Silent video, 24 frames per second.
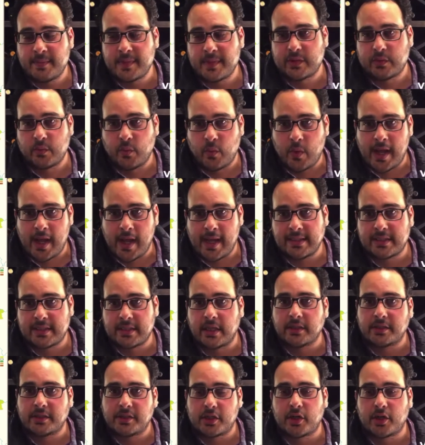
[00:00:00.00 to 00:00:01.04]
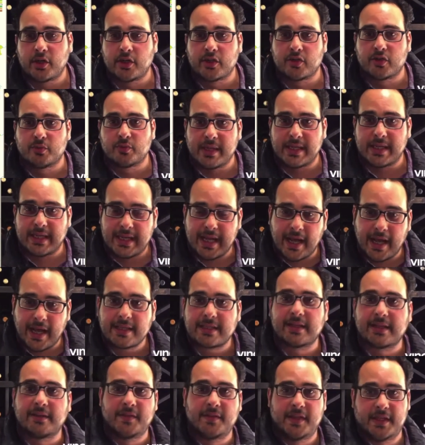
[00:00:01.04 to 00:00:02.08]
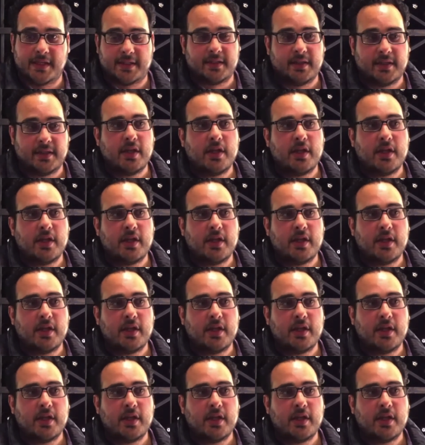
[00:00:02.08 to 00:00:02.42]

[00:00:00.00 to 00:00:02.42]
wine sauternes because of this